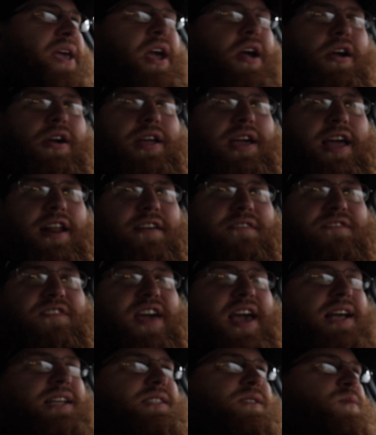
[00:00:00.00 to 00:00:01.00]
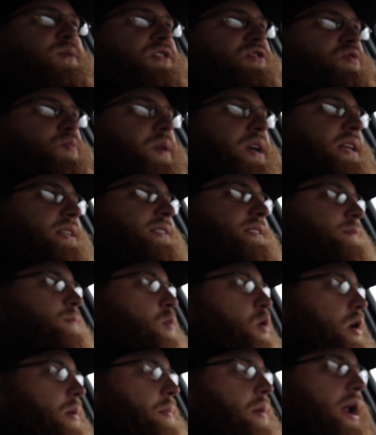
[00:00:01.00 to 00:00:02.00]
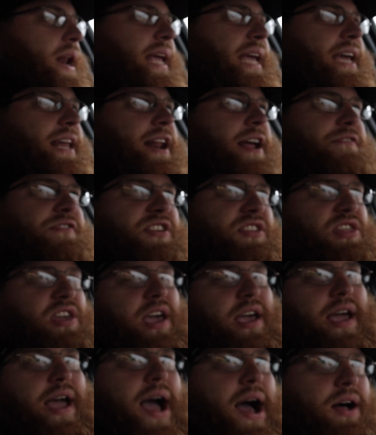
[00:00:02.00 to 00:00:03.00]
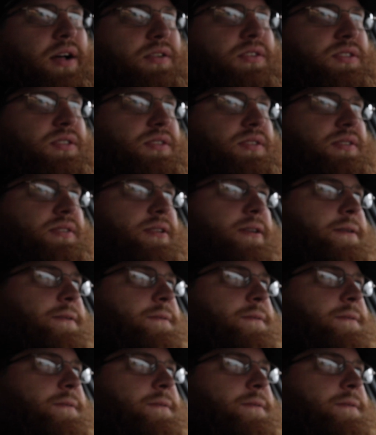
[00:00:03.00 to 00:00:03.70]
here to get it fixed, which means more money and everything else.